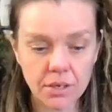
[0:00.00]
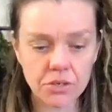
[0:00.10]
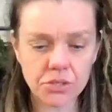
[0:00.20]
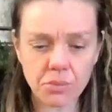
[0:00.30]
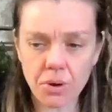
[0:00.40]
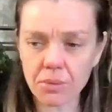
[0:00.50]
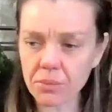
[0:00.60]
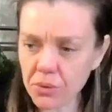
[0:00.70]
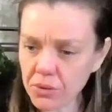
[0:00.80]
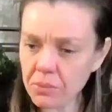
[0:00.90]
So what we
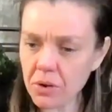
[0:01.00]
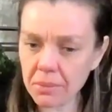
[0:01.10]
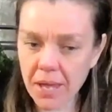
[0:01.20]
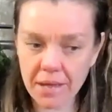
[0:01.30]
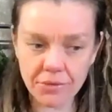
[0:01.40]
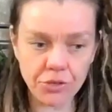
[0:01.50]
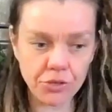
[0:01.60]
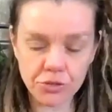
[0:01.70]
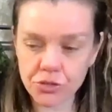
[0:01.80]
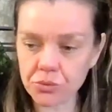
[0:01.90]
really want to have a
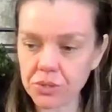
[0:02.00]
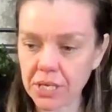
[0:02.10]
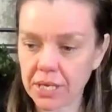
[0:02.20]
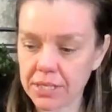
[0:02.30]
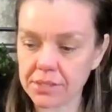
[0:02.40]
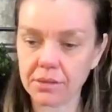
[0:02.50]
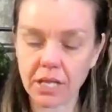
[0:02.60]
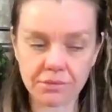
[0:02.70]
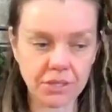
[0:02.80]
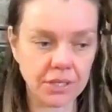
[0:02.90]
neutral gaze, a
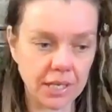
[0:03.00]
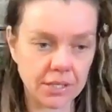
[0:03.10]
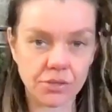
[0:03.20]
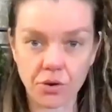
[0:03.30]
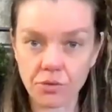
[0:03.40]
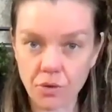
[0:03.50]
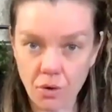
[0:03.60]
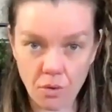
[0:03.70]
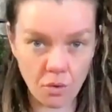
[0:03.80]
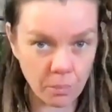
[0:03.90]
loving gaze over
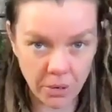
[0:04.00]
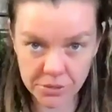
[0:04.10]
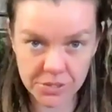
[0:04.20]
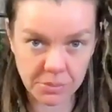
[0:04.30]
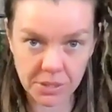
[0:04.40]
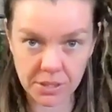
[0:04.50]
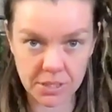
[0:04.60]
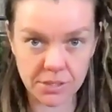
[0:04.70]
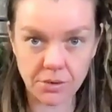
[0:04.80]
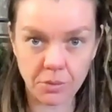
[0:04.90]
all
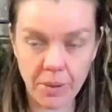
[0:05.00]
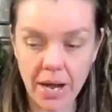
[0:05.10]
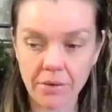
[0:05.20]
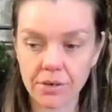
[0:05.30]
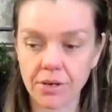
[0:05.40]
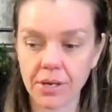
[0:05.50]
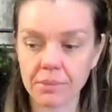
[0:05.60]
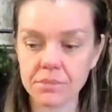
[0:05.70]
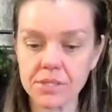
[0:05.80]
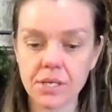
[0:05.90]
possibilities and all
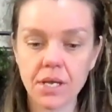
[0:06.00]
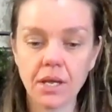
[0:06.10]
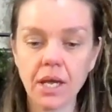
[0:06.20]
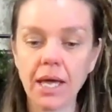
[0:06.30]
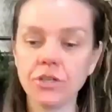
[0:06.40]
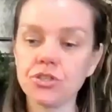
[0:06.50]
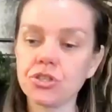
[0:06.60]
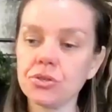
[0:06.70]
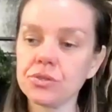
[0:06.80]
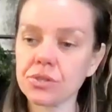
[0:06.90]
paradigms, and
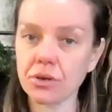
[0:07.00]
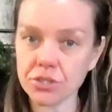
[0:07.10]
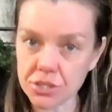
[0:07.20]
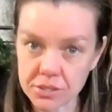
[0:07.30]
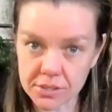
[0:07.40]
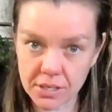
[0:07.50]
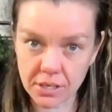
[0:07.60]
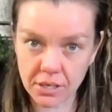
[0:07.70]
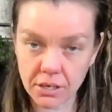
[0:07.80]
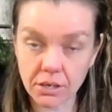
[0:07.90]
choose
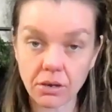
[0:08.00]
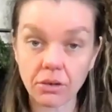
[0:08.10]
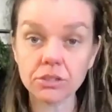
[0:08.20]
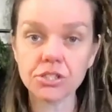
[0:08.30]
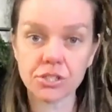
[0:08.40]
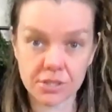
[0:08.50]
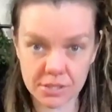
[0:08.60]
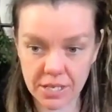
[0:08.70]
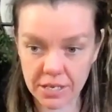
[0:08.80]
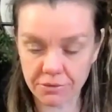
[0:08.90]
consciously
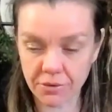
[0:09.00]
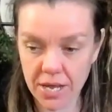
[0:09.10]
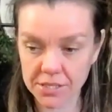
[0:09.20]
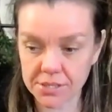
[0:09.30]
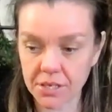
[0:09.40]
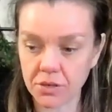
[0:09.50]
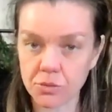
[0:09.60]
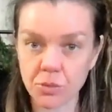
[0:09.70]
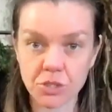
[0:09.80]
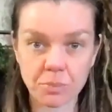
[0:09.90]
for
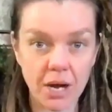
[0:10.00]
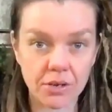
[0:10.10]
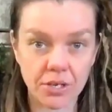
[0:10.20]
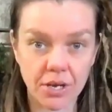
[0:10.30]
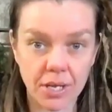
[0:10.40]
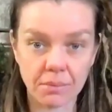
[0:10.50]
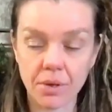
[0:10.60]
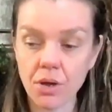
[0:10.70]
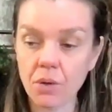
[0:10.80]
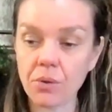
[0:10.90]
ourselves which paradigm
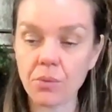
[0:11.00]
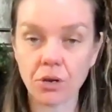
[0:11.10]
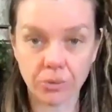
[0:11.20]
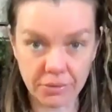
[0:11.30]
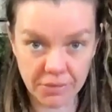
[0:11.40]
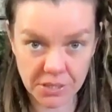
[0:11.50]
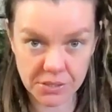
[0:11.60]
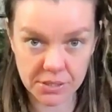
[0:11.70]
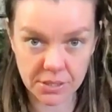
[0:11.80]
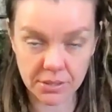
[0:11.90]
we want to
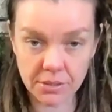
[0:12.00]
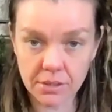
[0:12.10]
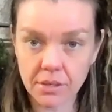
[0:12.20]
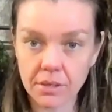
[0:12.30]
invest in.